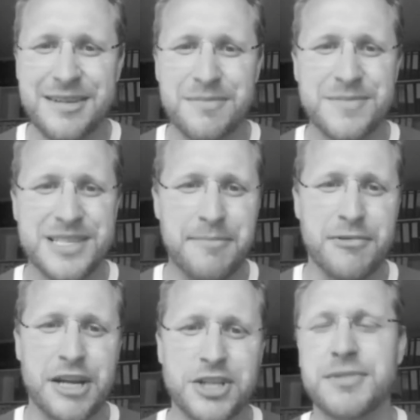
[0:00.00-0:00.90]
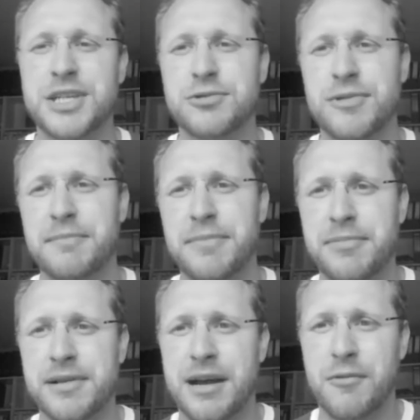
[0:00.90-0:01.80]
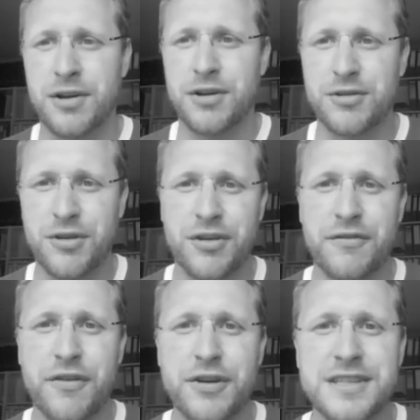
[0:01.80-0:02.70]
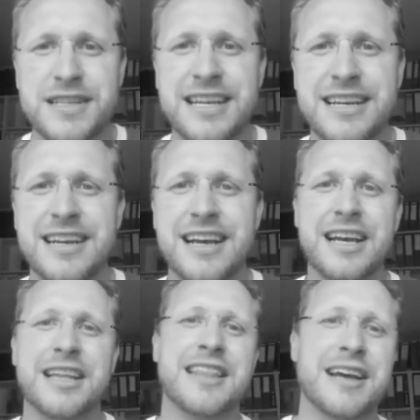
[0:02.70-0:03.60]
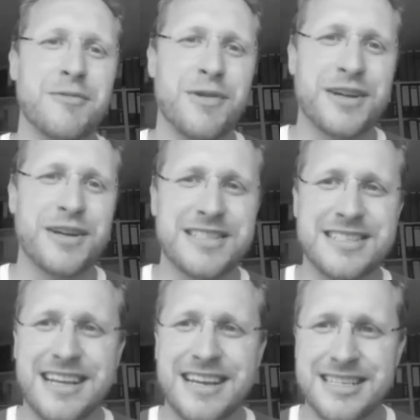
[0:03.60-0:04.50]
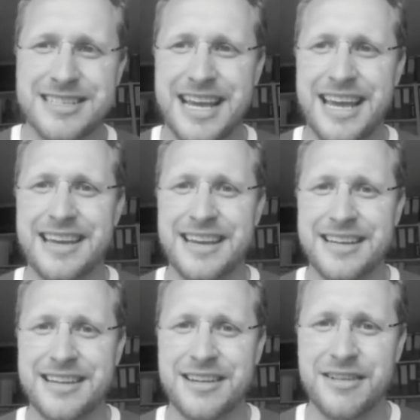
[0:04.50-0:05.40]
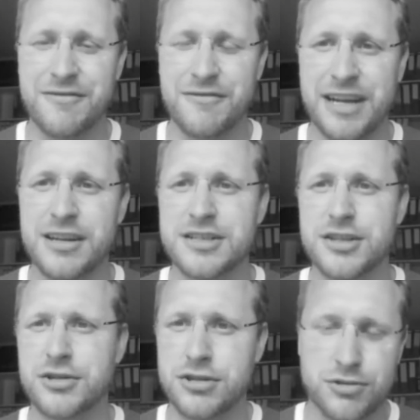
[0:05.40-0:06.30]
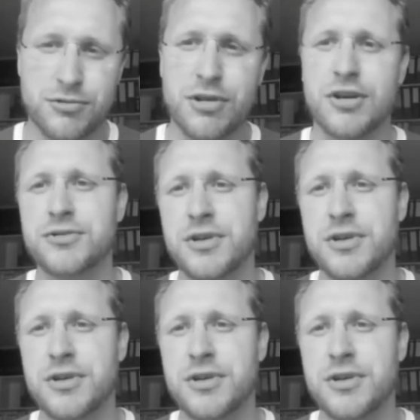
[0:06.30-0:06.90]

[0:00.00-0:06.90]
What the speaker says: separation between people that want to go to university, that want to stay in regular school or do an